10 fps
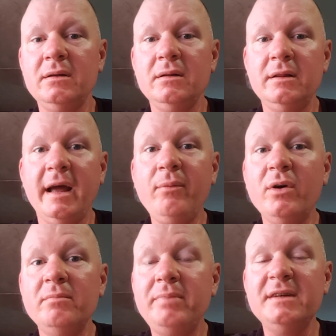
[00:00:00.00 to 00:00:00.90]
they
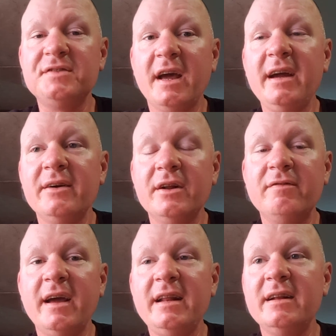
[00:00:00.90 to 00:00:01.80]
wouldn't be scared if
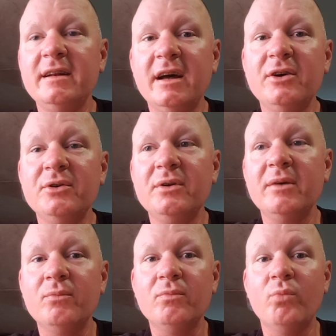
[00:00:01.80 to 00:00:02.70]
they didn't know that
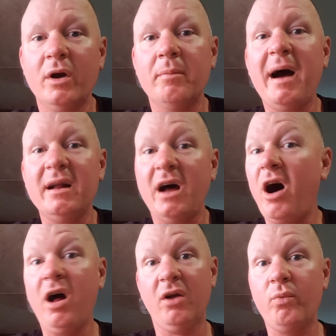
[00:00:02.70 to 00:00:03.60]
we're about to
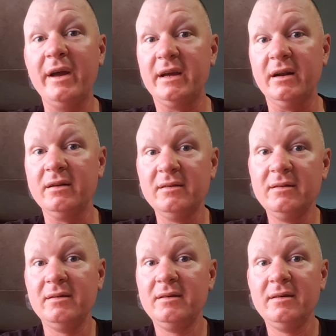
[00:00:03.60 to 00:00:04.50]
all awaken.
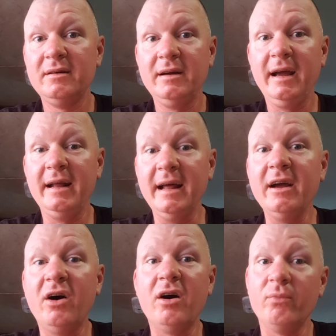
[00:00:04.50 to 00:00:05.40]
And they
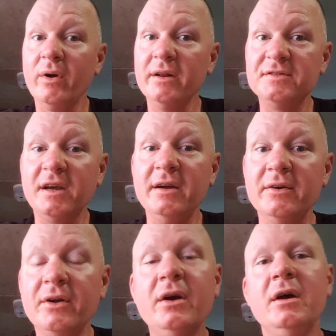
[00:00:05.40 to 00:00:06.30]
are running
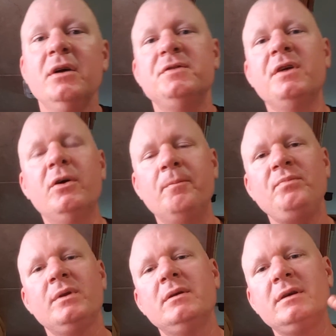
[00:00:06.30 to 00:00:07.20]
scared. So
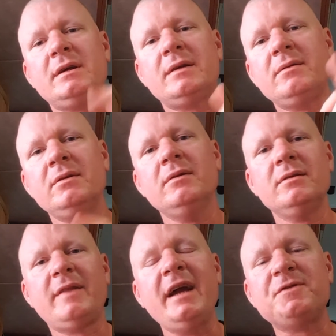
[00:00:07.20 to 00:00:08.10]

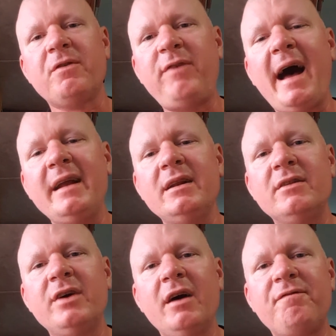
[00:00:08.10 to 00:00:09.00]
thanks for fighting the
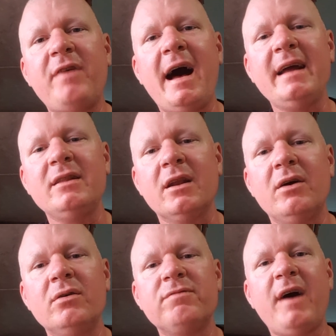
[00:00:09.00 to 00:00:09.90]
tough fight, the
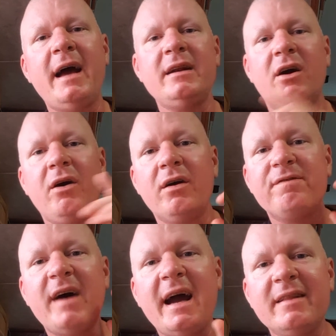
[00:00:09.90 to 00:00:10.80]
long fight, the hard
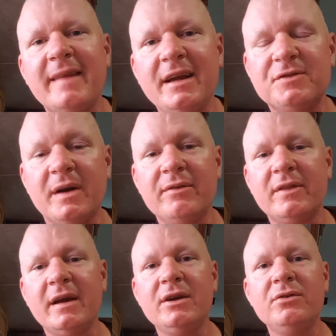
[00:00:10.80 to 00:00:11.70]
fight. Thanks for
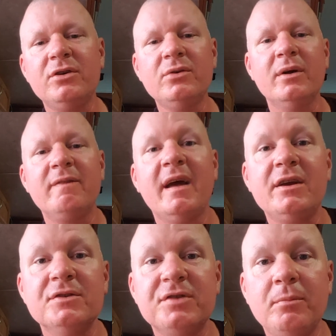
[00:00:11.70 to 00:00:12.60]
everything you do, and thank
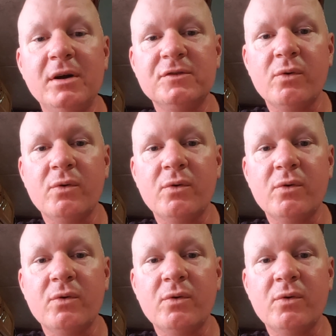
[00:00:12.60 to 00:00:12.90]
you so much for